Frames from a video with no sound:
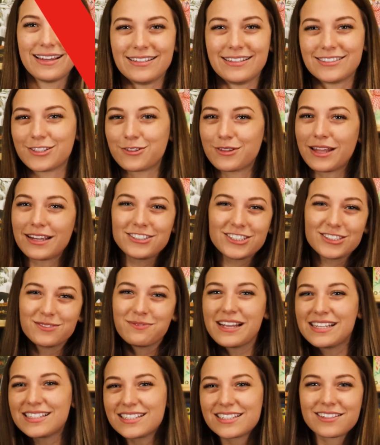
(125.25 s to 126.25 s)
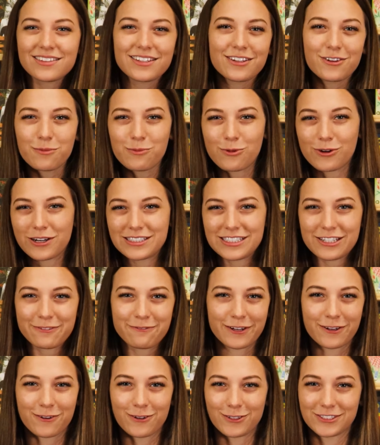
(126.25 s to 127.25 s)
And so that just makes it a little more
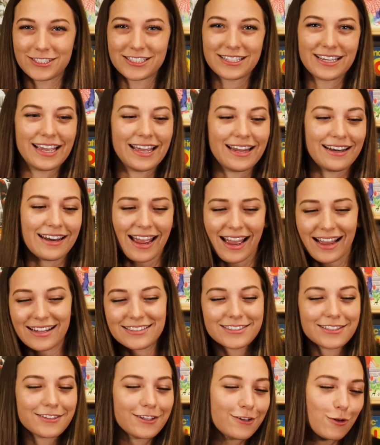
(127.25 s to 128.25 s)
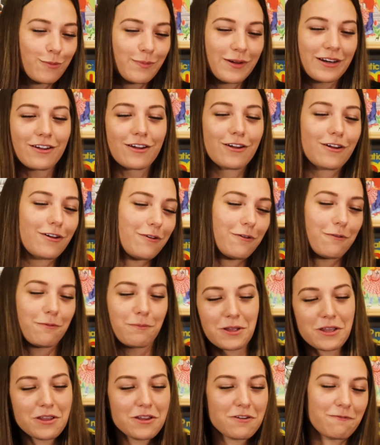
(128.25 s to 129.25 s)
difficult and adds a little bit
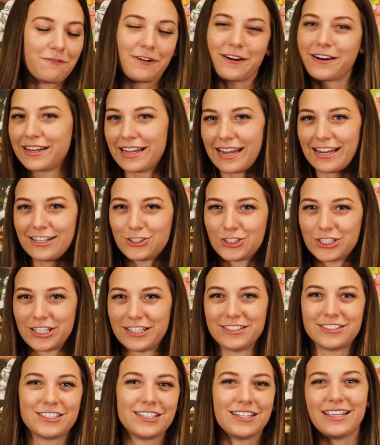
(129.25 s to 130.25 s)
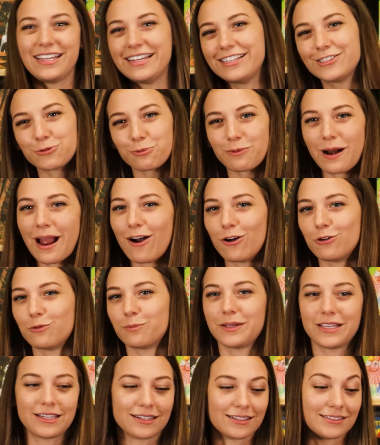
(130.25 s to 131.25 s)
of variation to each
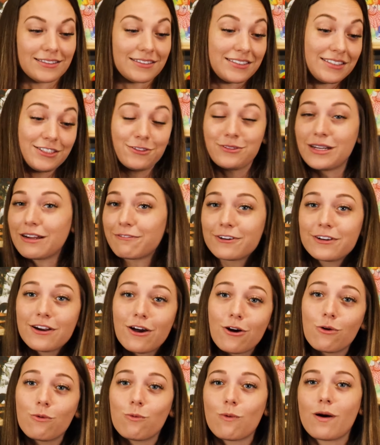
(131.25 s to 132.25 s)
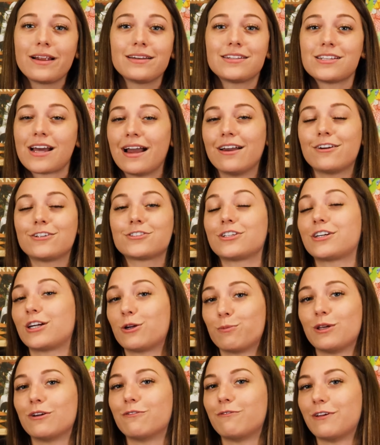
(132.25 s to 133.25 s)
round because you never know what tiles are
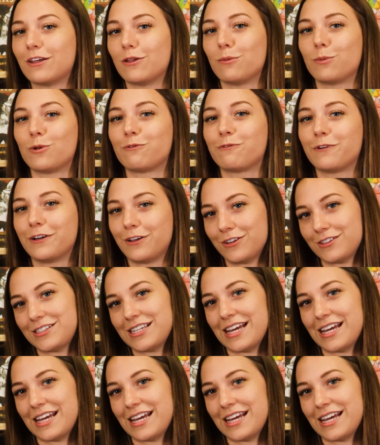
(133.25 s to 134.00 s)
going to be available for you to